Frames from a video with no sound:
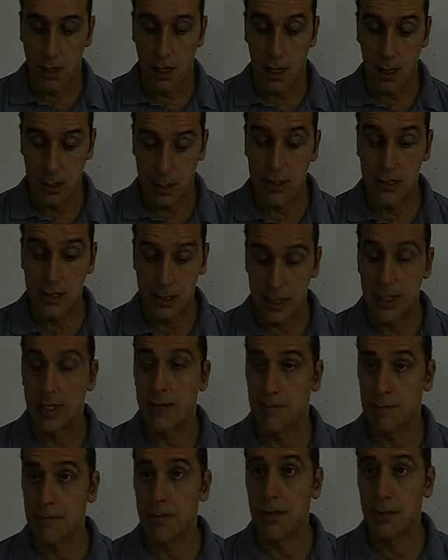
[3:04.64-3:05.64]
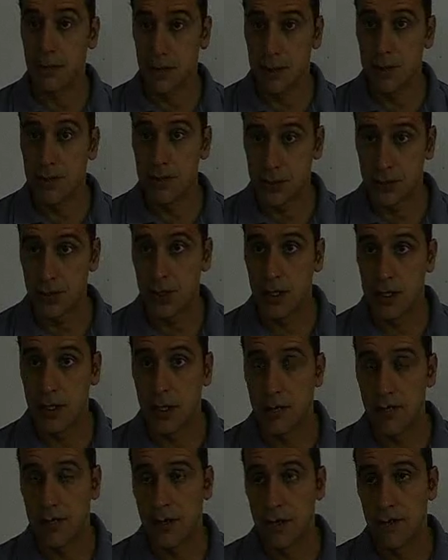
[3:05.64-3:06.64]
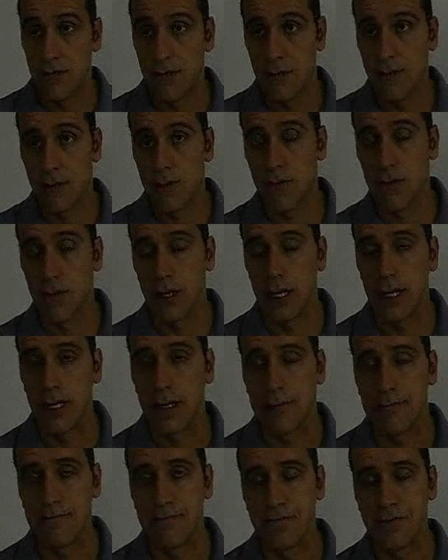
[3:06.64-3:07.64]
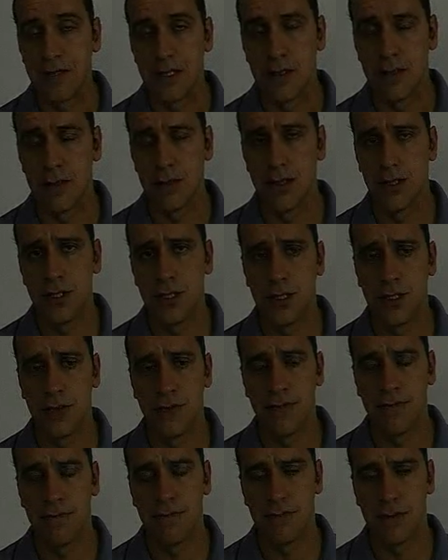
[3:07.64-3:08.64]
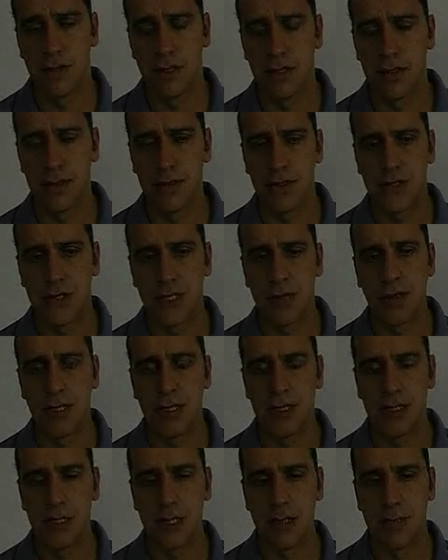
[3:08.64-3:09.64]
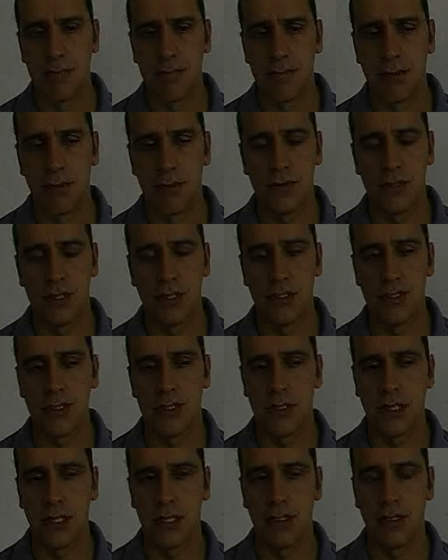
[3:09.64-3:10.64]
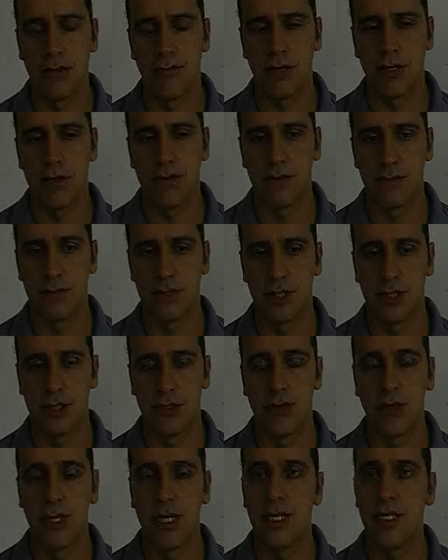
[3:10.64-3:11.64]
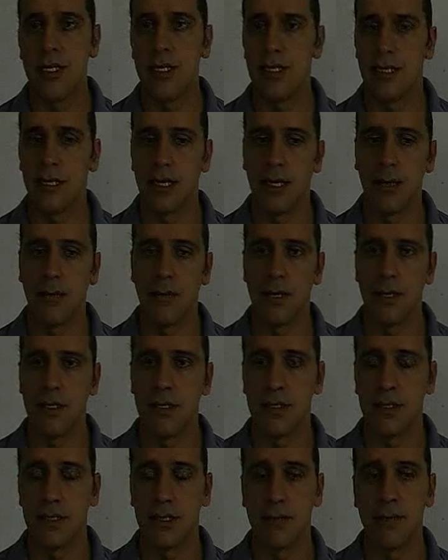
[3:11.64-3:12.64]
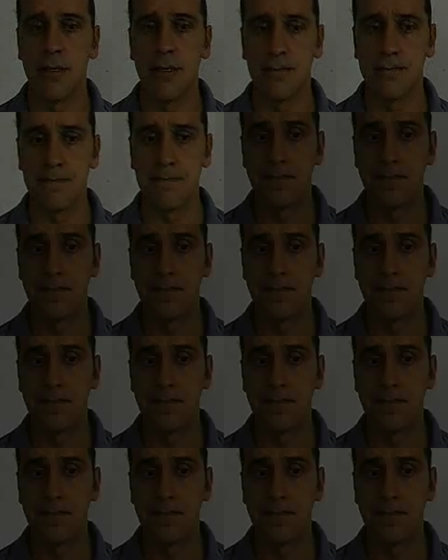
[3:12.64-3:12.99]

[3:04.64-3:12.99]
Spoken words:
I understand people in Australia gathering for an alternative summit and protest around the G20 and APEC summit.